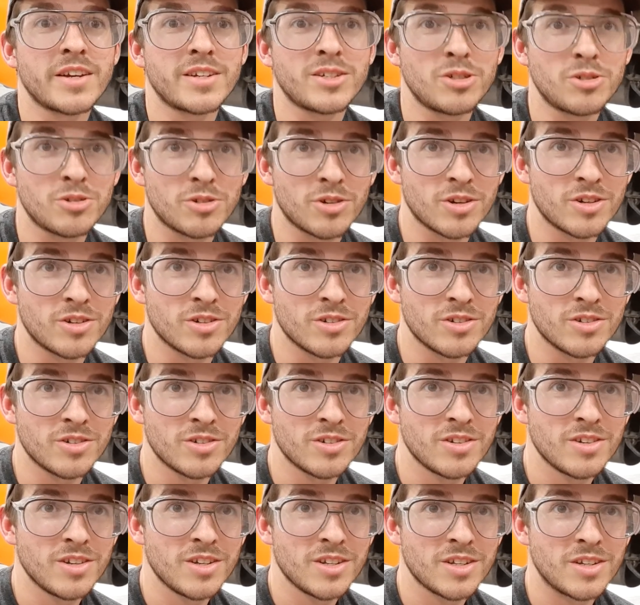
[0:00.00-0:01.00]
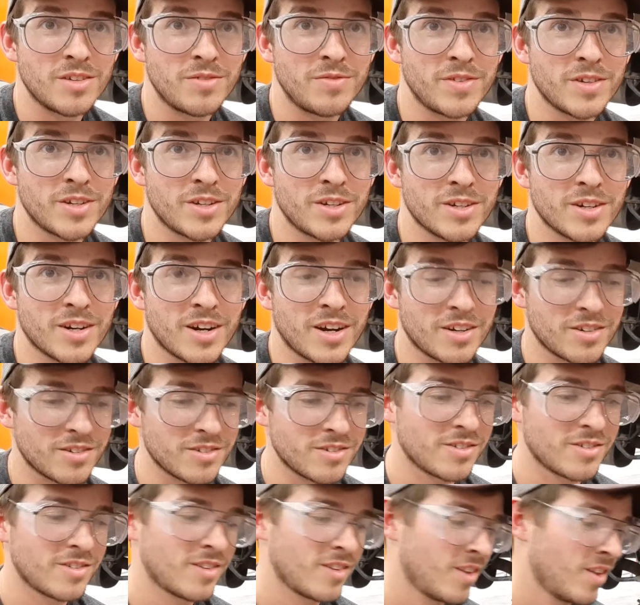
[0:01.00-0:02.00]
struggle to figure out.
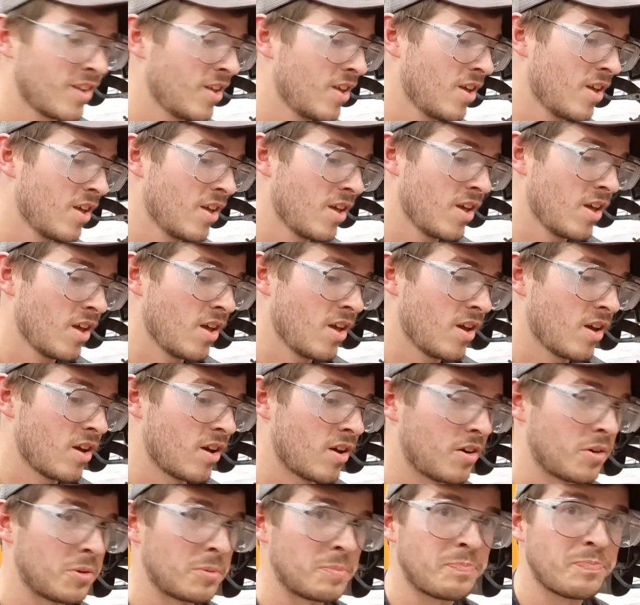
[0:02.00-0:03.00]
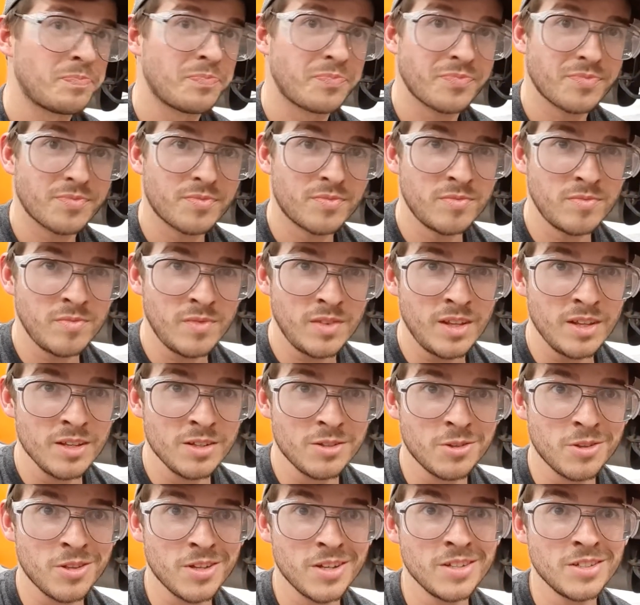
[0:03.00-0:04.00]

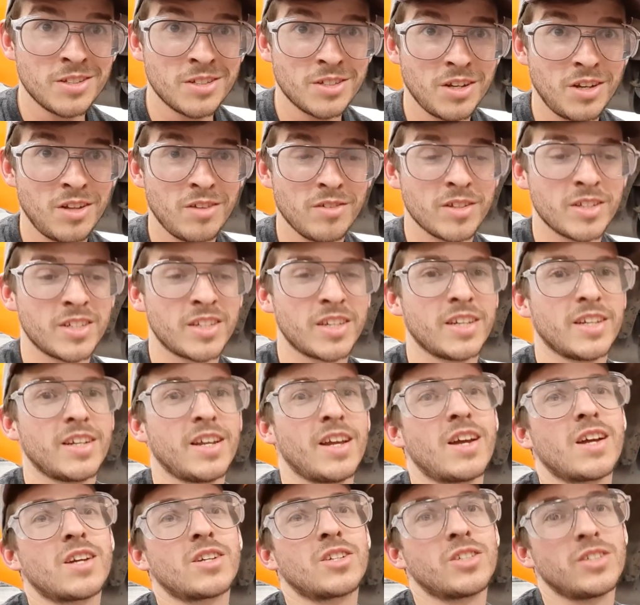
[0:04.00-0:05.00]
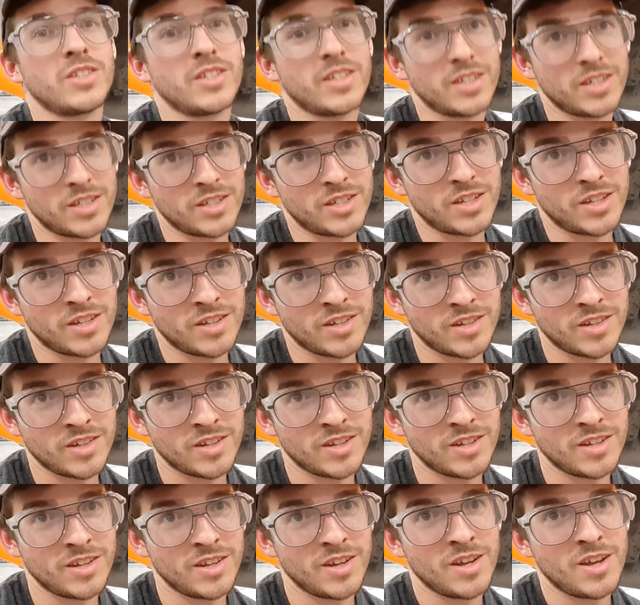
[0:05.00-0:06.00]
So the install of this kit actually is
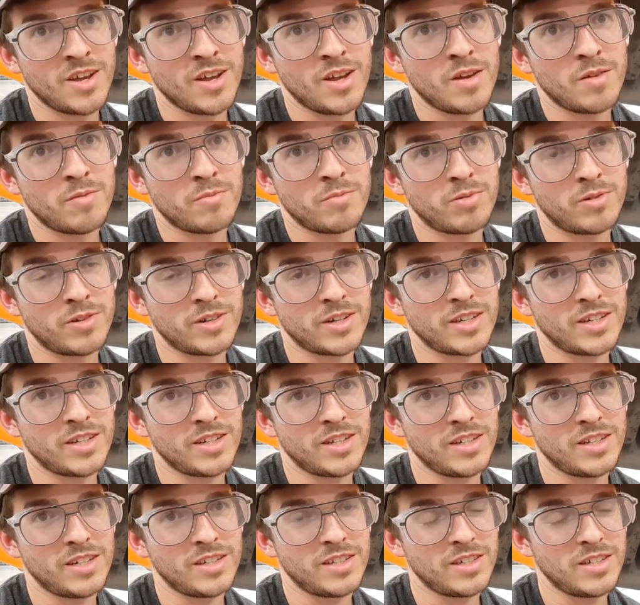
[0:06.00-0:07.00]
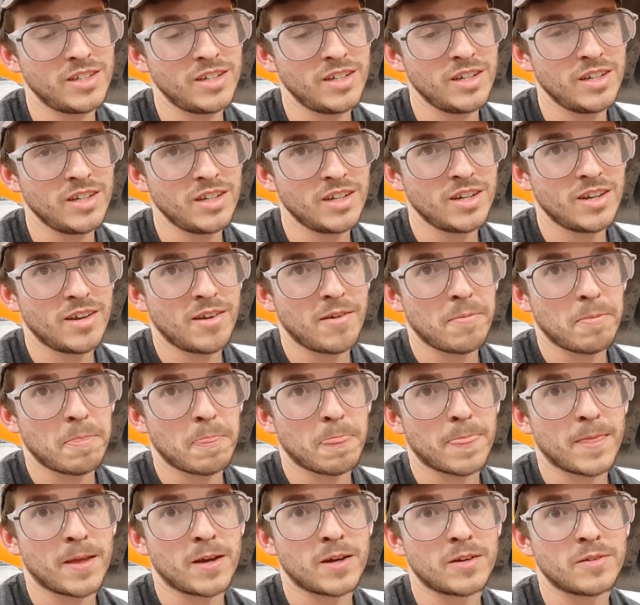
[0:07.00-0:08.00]
pretty easy.
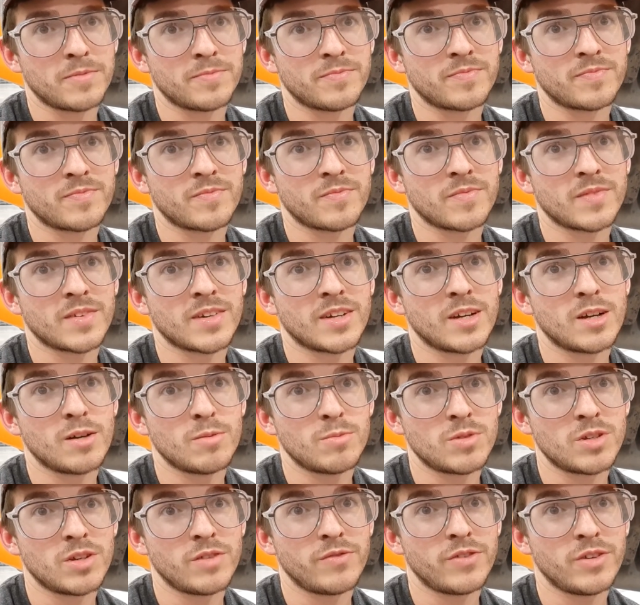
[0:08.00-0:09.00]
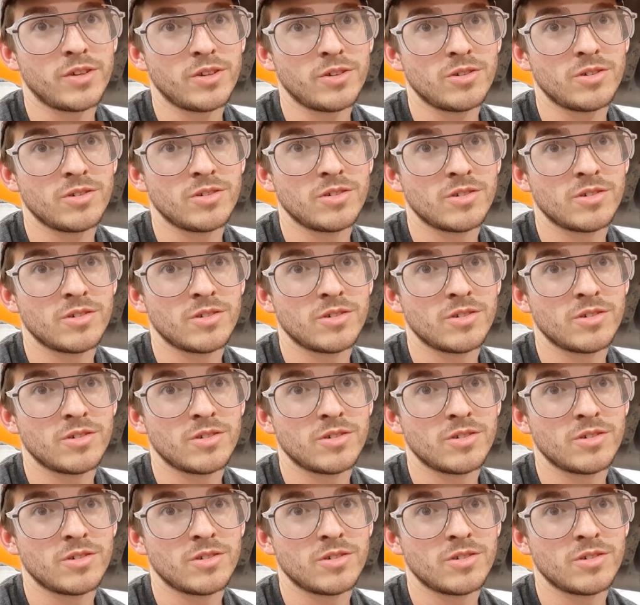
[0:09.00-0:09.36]
Now, it helps if you